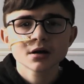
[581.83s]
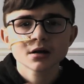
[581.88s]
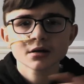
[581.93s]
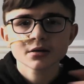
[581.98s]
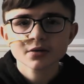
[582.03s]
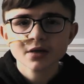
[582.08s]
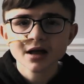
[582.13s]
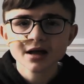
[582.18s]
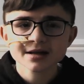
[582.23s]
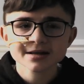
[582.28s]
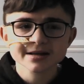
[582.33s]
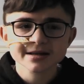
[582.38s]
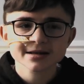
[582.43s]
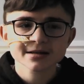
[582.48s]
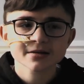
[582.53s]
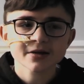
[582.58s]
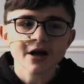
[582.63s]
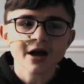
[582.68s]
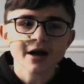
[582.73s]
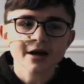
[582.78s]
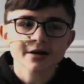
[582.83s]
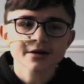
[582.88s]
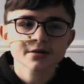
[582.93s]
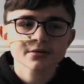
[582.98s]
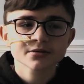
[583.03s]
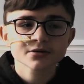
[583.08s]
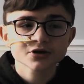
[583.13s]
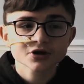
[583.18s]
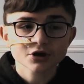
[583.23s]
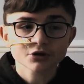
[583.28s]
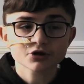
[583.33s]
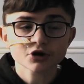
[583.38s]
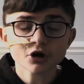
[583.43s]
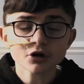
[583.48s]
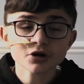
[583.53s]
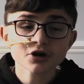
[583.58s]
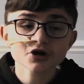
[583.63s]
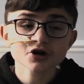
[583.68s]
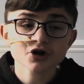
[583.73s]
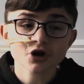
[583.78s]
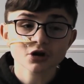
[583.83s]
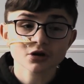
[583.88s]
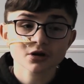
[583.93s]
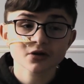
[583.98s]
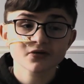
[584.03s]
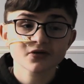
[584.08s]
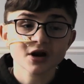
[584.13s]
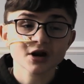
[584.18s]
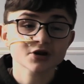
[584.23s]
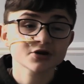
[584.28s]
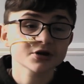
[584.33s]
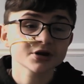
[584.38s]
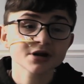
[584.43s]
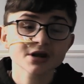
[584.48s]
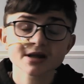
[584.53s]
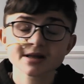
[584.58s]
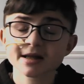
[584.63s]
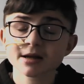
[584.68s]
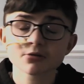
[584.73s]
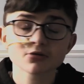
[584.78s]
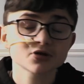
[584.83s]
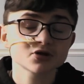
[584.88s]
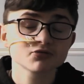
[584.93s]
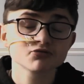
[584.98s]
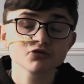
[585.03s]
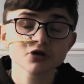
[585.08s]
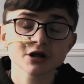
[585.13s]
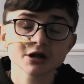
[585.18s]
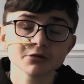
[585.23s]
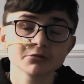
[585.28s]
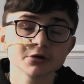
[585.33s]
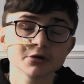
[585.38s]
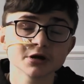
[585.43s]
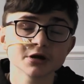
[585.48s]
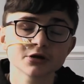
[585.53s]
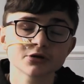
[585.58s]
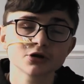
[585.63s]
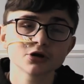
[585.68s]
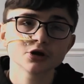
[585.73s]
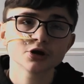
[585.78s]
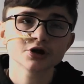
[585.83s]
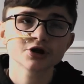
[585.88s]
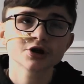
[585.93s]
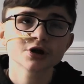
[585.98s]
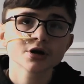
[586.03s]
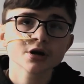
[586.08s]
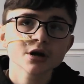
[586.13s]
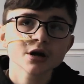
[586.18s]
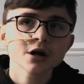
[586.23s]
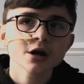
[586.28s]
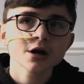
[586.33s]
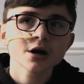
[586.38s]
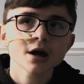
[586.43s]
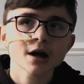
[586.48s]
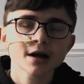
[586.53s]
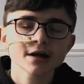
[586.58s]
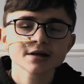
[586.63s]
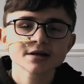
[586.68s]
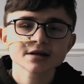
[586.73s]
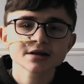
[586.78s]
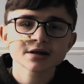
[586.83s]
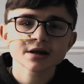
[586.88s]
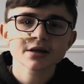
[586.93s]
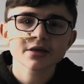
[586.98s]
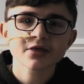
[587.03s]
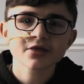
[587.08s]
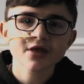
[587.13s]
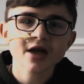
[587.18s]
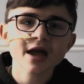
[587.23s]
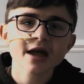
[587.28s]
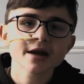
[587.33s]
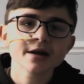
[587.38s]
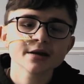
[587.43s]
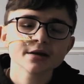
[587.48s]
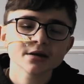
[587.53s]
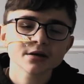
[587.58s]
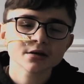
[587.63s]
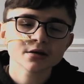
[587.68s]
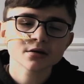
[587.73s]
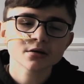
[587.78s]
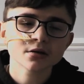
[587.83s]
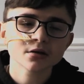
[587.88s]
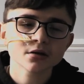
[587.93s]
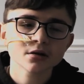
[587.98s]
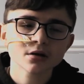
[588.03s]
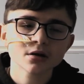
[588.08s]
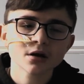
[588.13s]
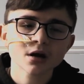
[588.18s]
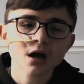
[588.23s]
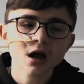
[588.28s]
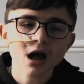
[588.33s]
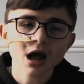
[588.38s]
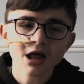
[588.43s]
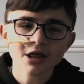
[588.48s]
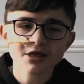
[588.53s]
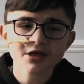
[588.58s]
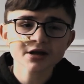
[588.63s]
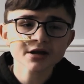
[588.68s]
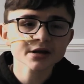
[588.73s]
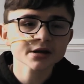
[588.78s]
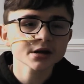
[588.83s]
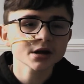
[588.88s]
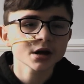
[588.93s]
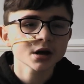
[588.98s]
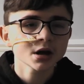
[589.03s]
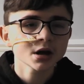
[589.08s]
that's like, so Charlie and the Chocolate Factory, the set was really good. And then I think